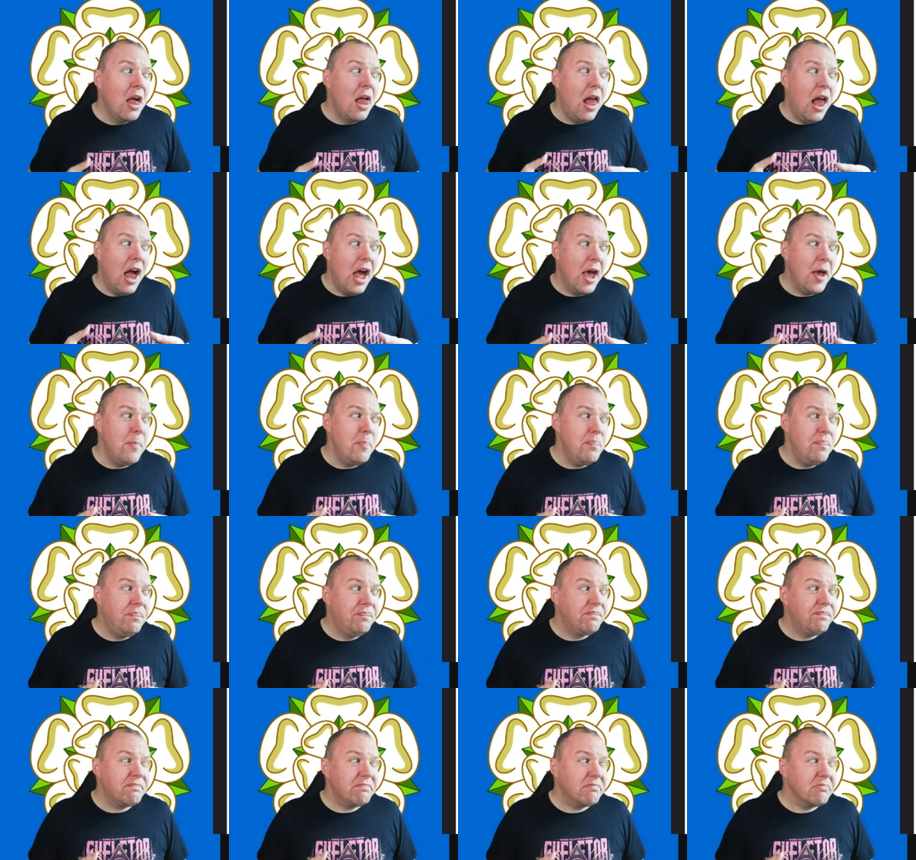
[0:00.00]
There
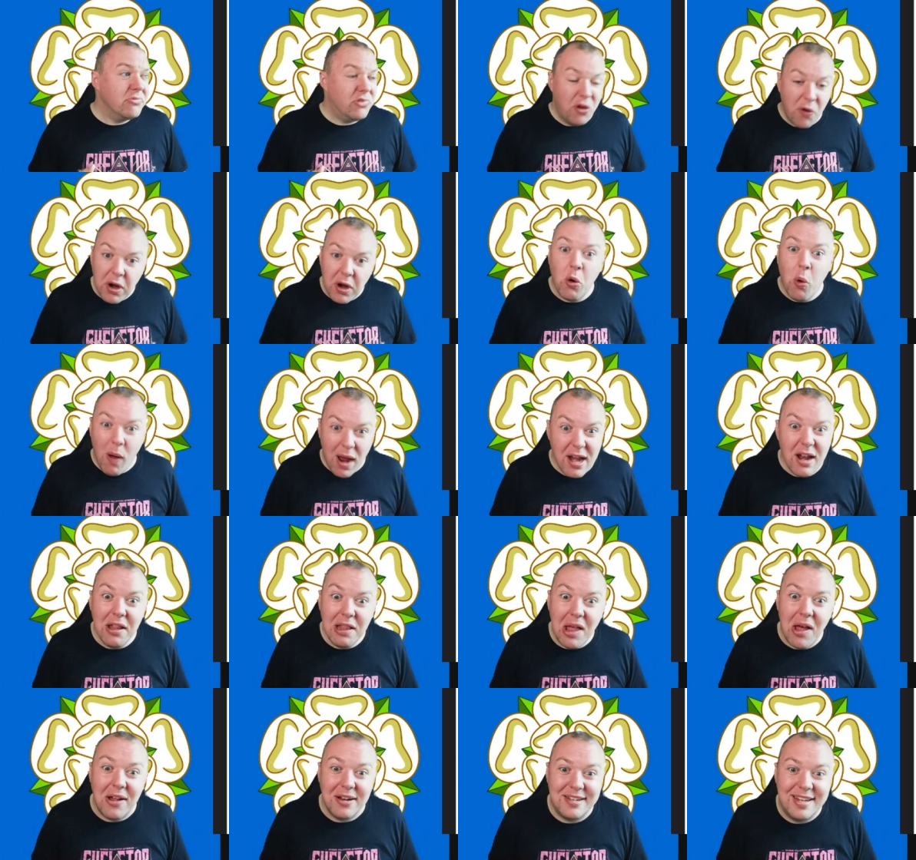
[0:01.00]
are quite a
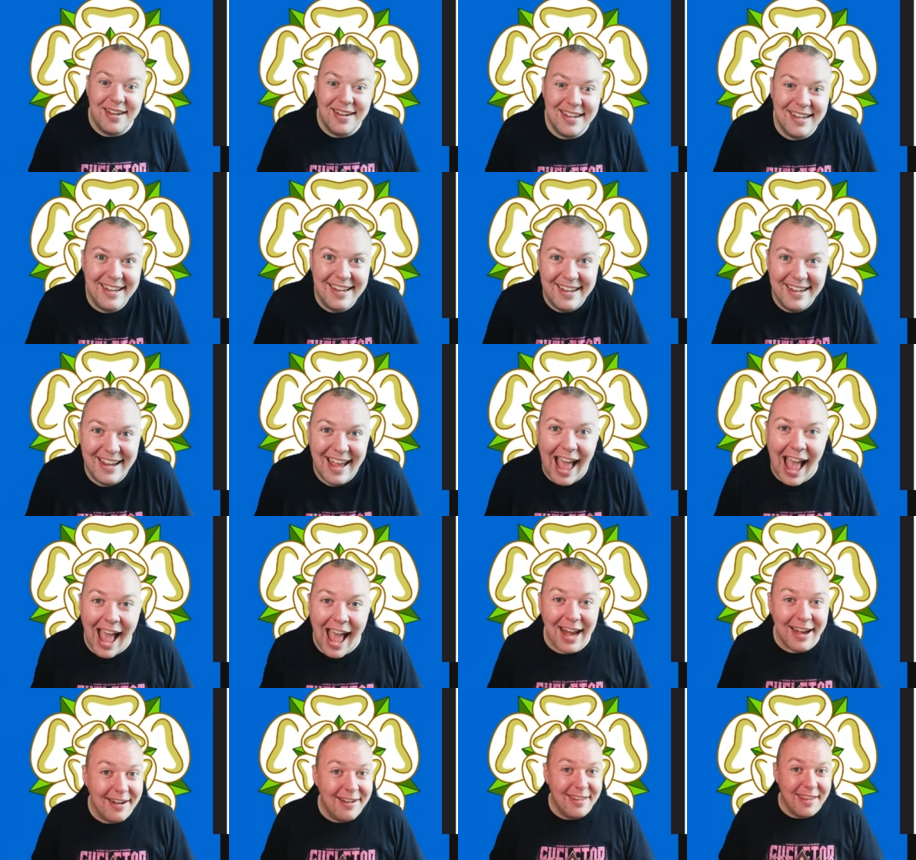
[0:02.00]
lot
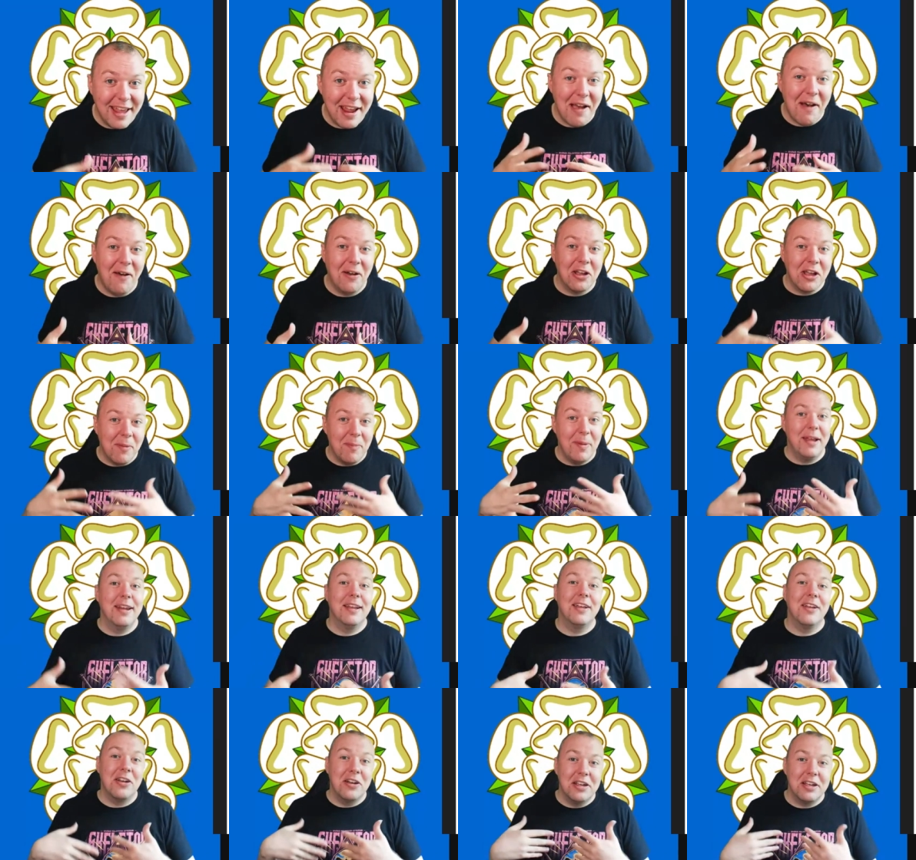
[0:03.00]
and they are coming and
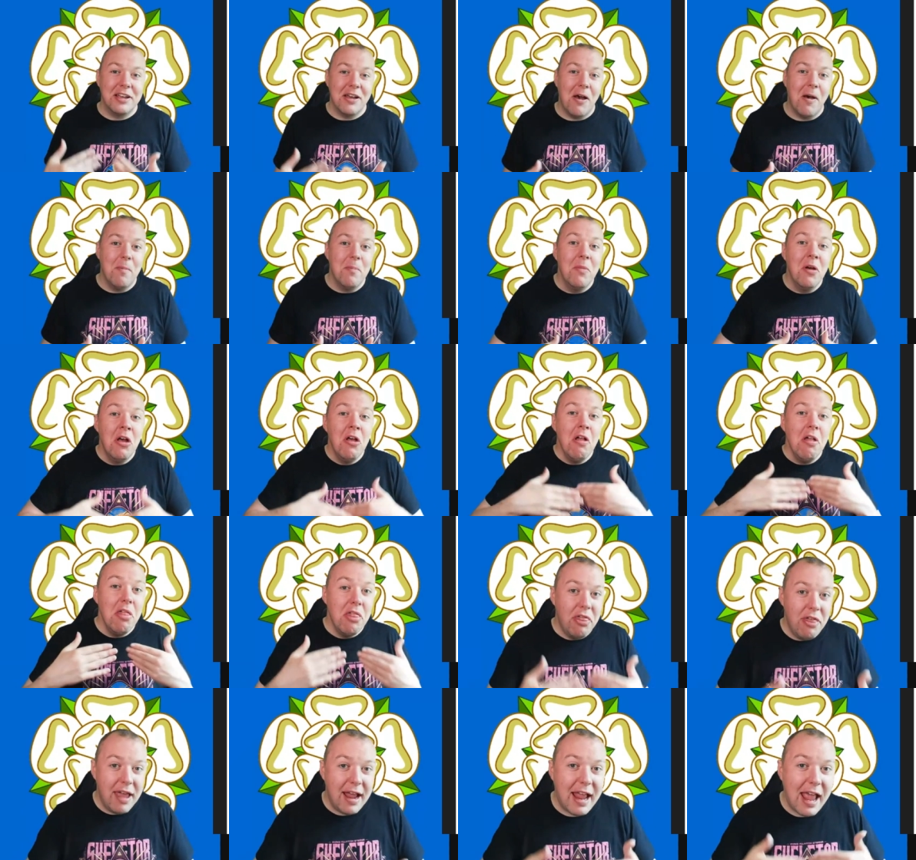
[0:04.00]
going to come
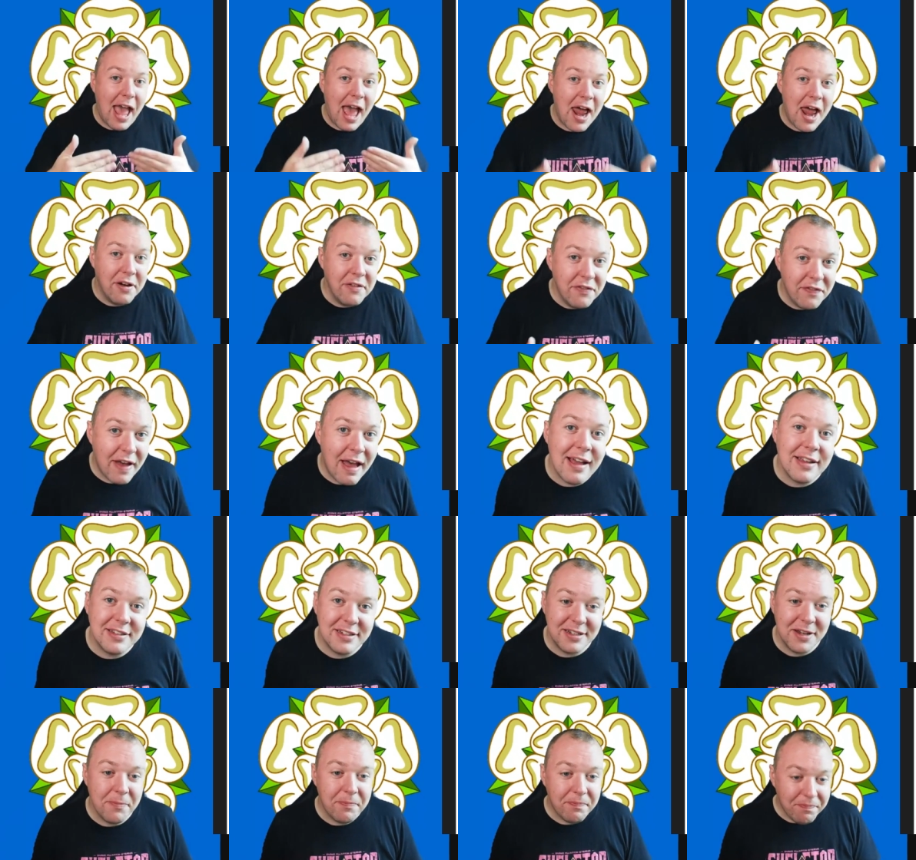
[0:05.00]
thick and fast.